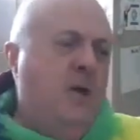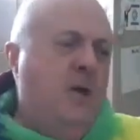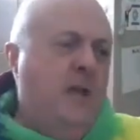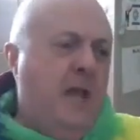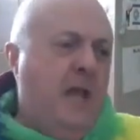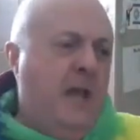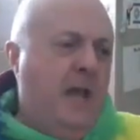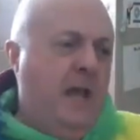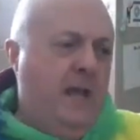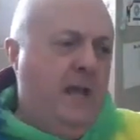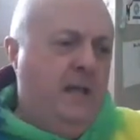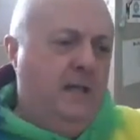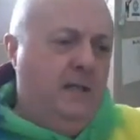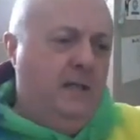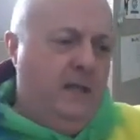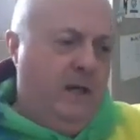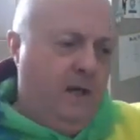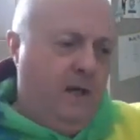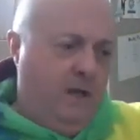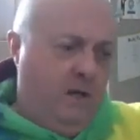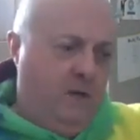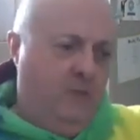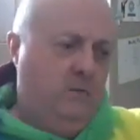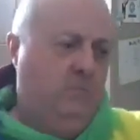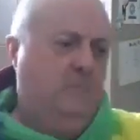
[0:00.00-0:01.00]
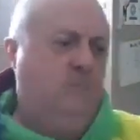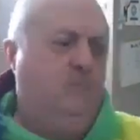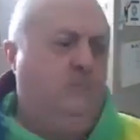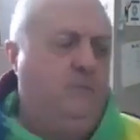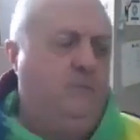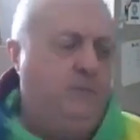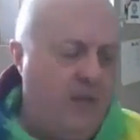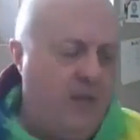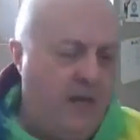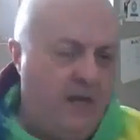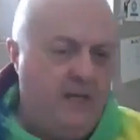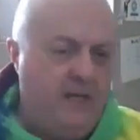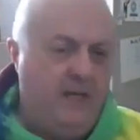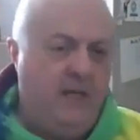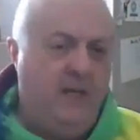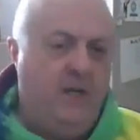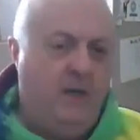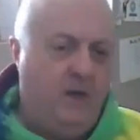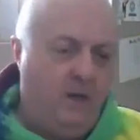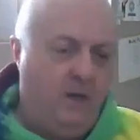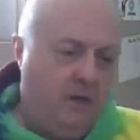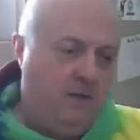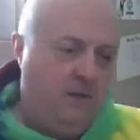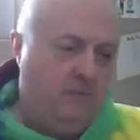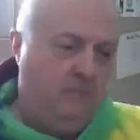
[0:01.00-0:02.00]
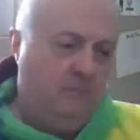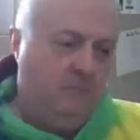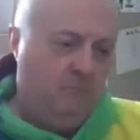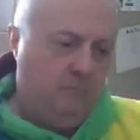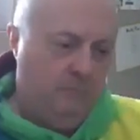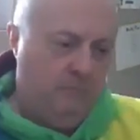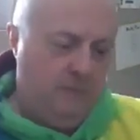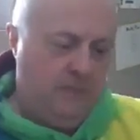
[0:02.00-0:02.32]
and here, sign here,